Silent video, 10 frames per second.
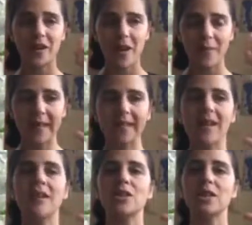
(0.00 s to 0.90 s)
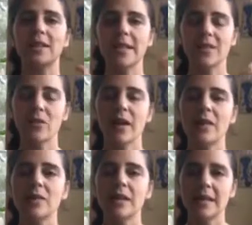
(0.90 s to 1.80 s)
coming into consciousness
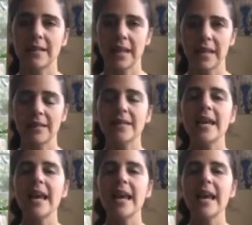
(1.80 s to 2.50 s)
around these things.